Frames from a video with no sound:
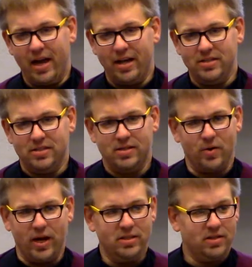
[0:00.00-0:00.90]
God's
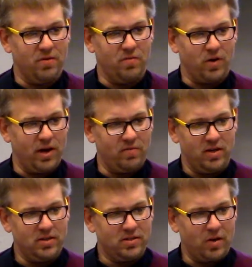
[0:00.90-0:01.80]
grace and
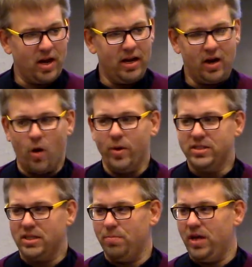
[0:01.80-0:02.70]
forgiveness, right? It
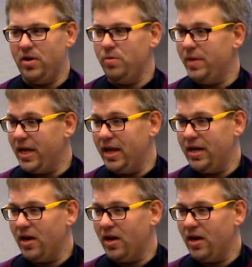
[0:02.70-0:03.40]
always can be a new beginning.